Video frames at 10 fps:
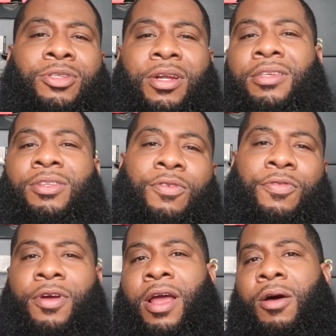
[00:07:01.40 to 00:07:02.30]
just trying to still
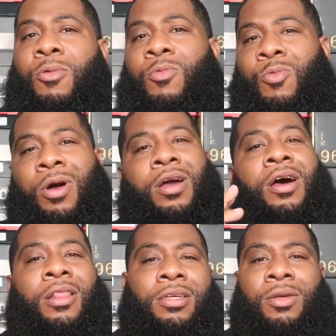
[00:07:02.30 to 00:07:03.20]
figure out what
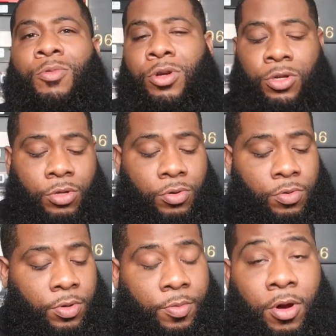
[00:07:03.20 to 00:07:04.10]
colors I want to
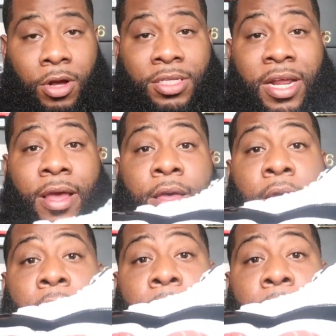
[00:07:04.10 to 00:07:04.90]
do in regards to that.